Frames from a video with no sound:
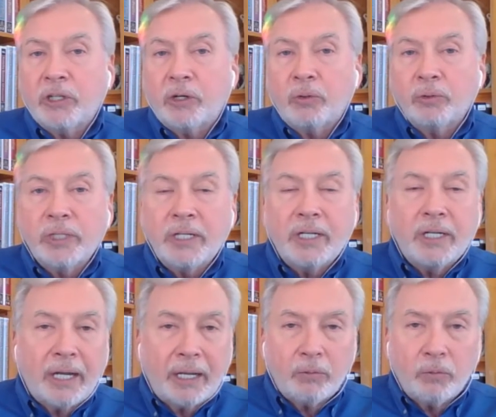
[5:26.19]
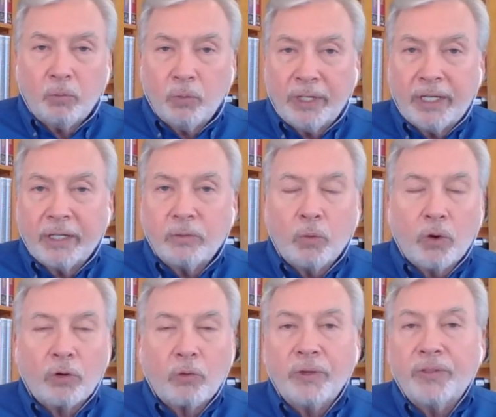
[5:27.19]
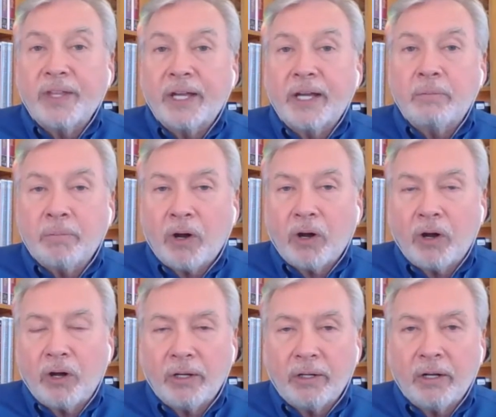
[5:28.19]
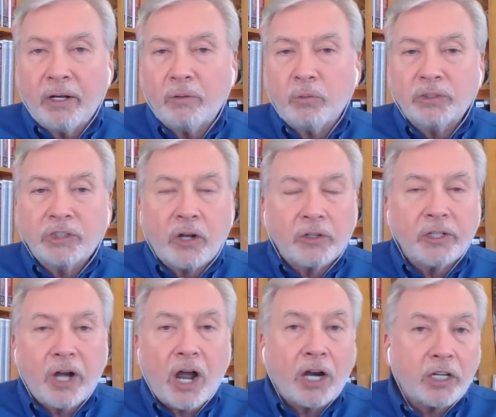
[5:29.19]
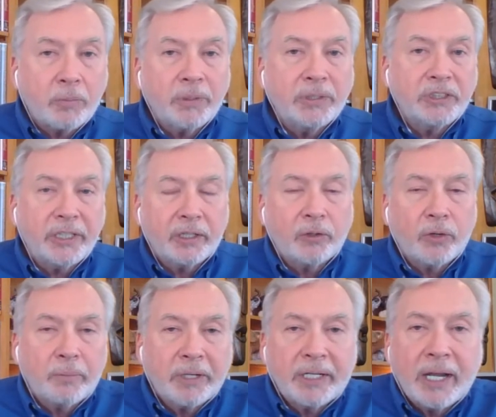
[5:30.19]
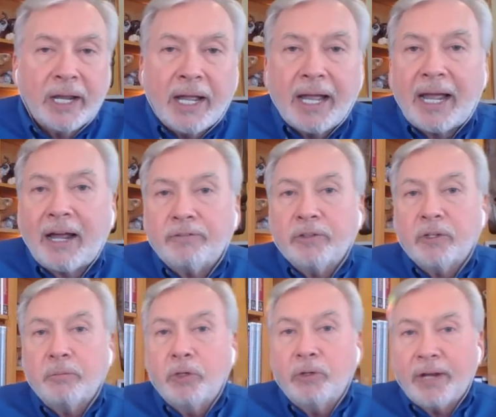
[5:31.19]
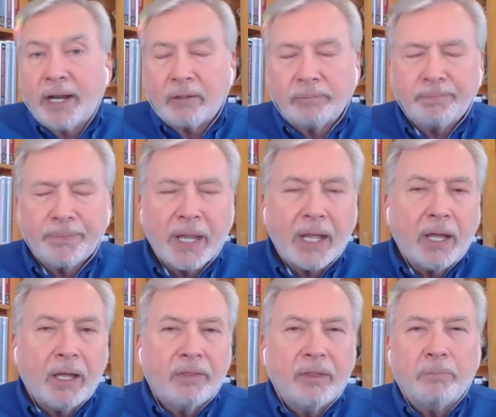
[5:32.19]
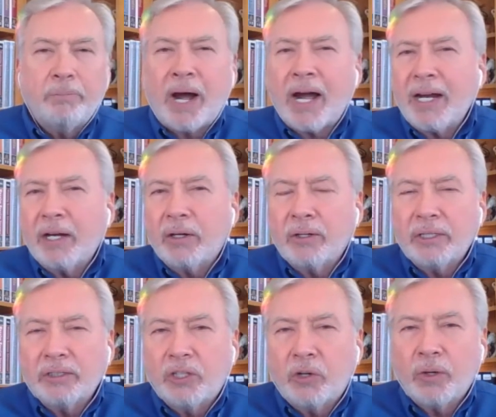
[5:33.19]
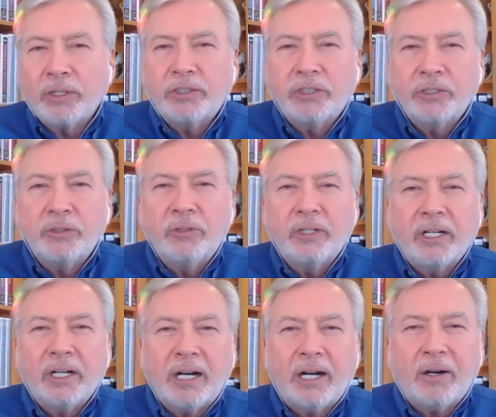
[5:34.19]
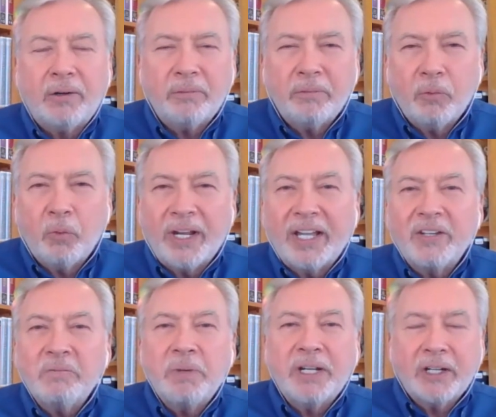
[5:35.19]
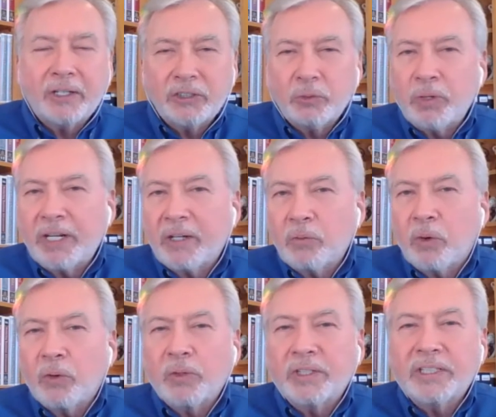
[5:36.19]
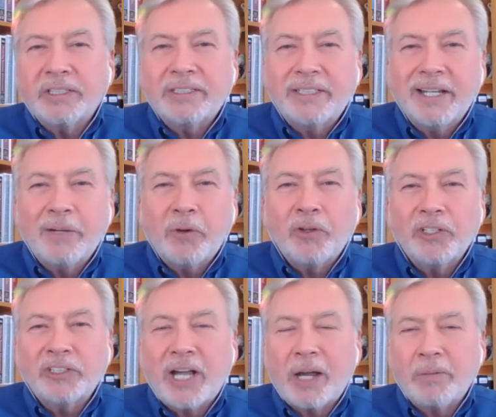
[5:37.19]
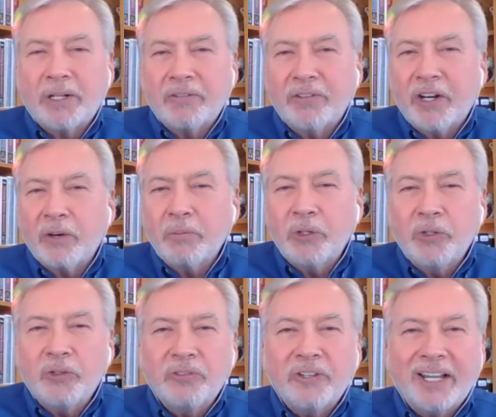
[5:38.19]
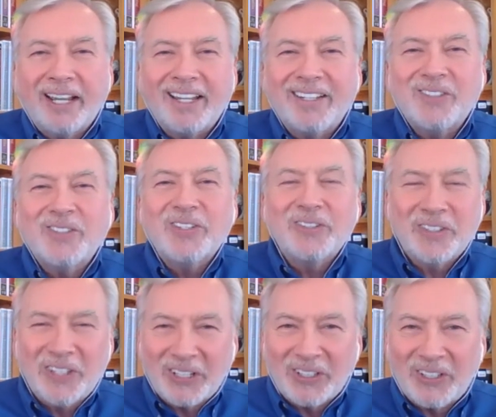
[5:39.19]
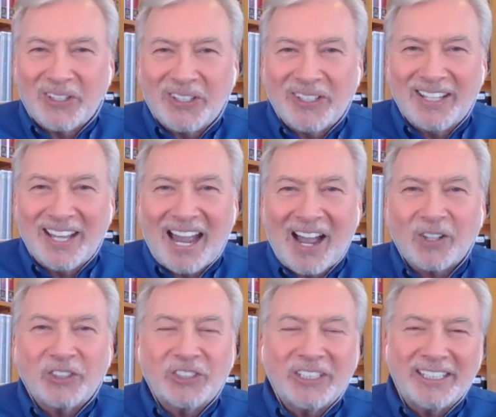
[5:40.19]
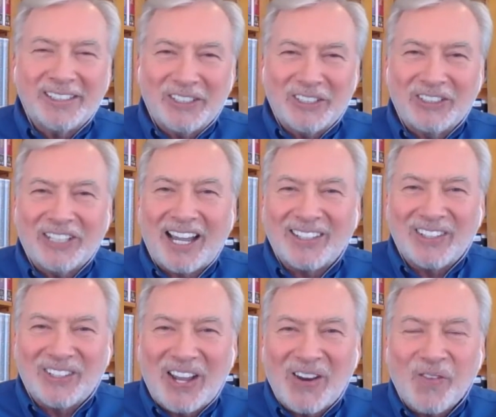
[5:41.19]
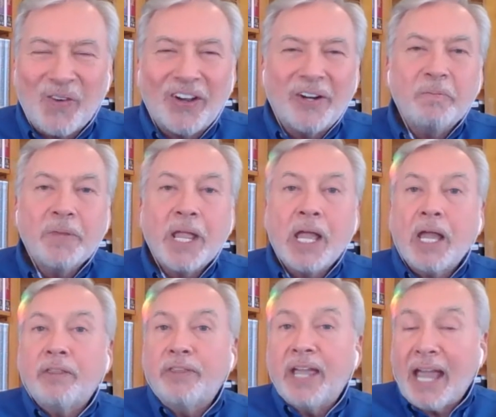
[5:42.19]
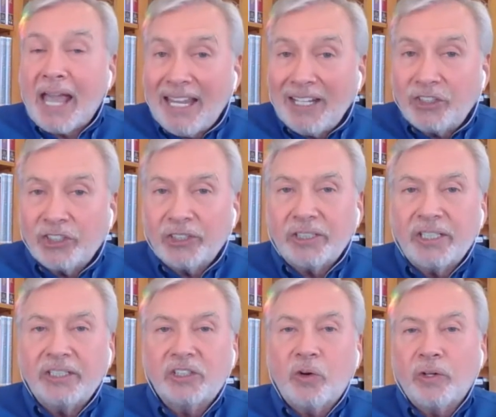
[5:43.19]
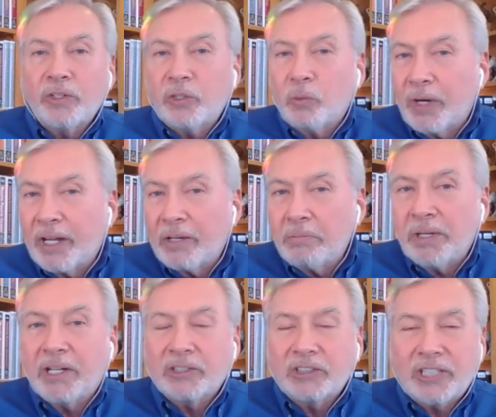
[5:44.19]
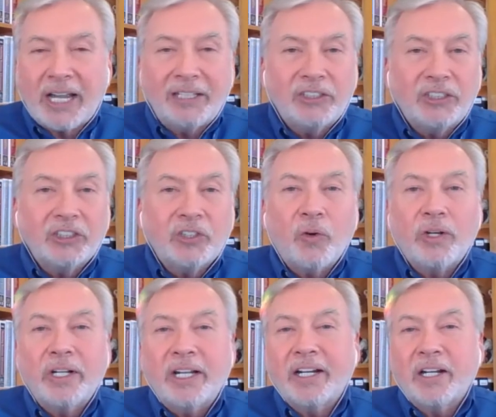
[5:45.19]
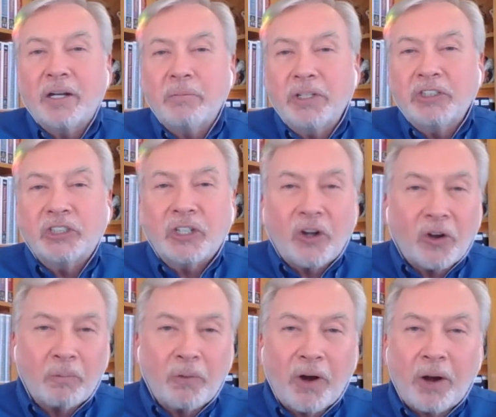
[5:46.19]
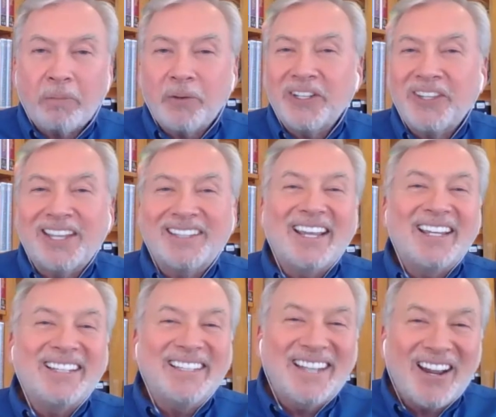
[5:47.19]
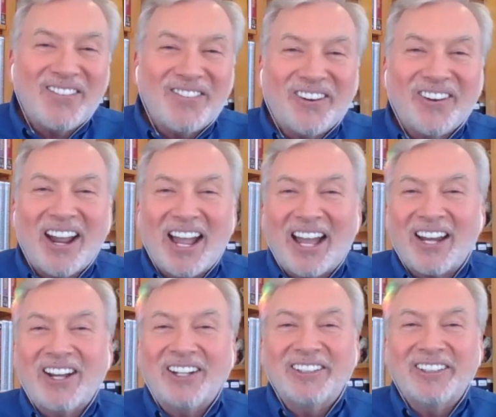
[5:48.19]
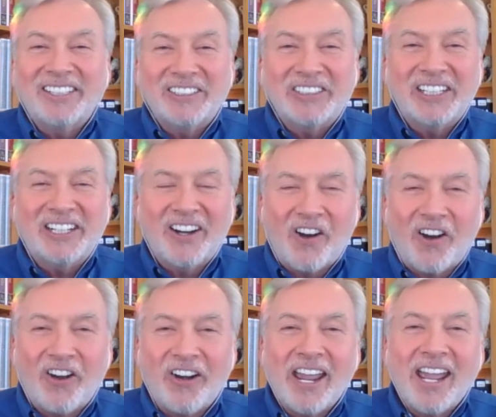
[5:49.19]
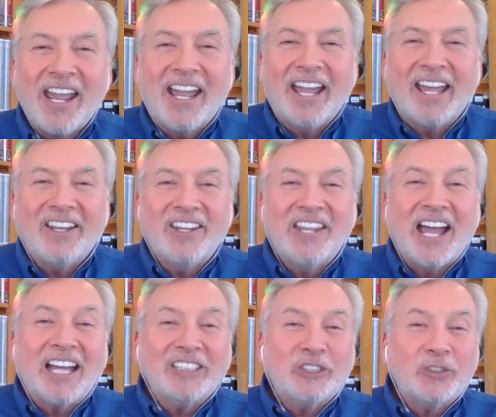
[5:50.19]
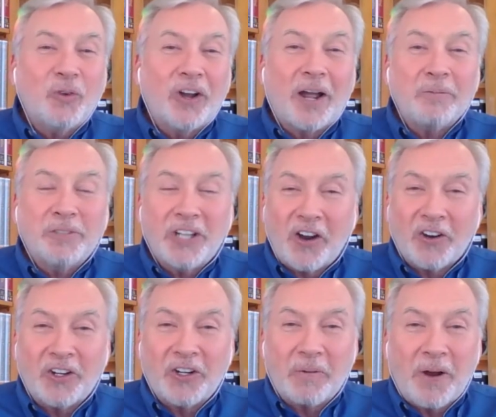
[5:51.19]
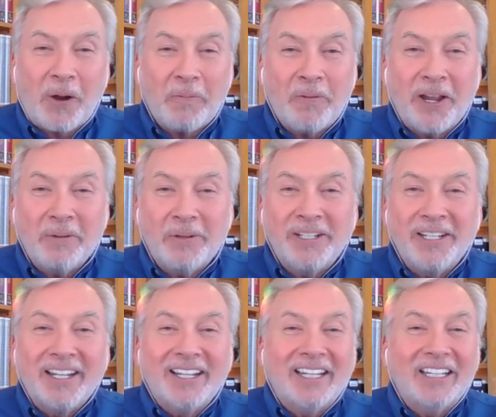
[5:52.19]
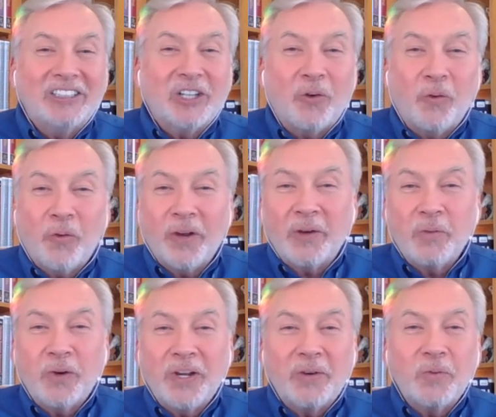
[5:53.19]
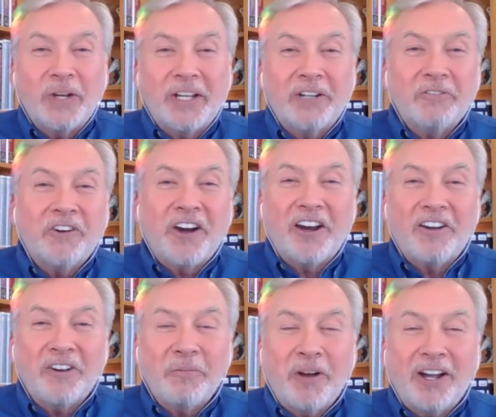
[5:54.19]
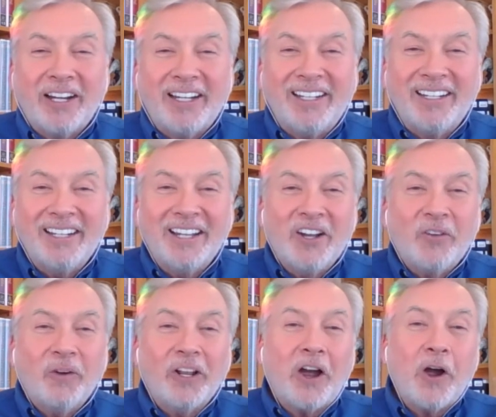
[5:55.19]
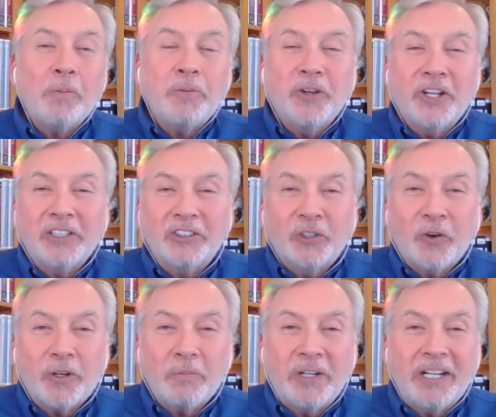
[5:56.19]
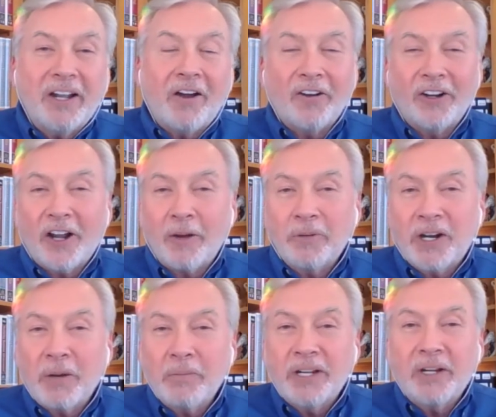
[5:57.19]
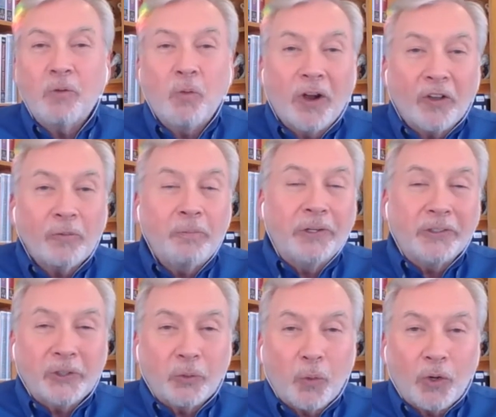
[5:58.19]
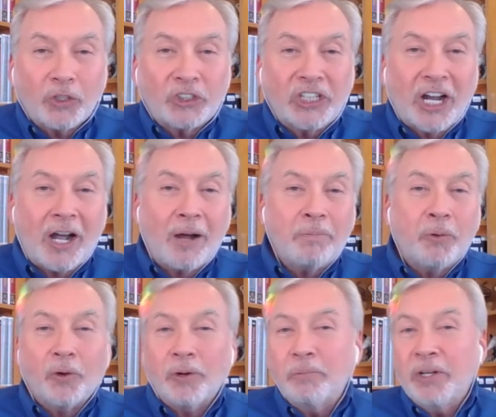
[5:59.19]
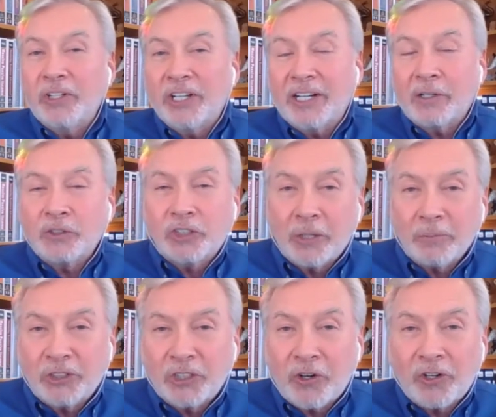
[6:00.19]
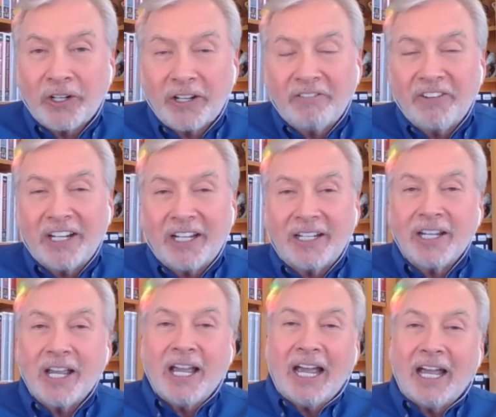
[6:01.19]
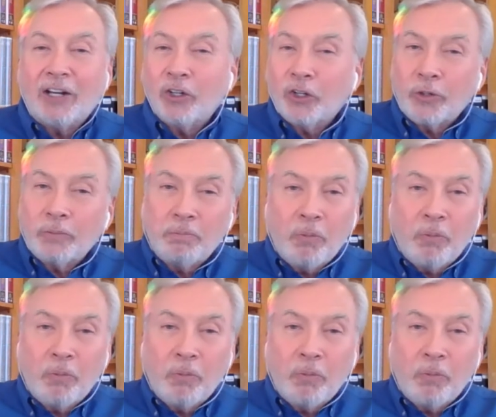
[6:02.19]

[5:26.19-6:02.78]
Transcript: sold and we can work with them on uh, what's called an occupancy agreement after the move out. The buyer is going to uh, win because we can work with the, them on the timing of their move and get the house in the design that they want. The agent is going to win because agent's going to get a commission on a property that they never had a listing on. And that's what I'm talking about, baby. It's a win-win-win for everybody. Well, I hope you can join me on an upcoming Wealth Builder workshop or a Millionaire Jumpstart event and learn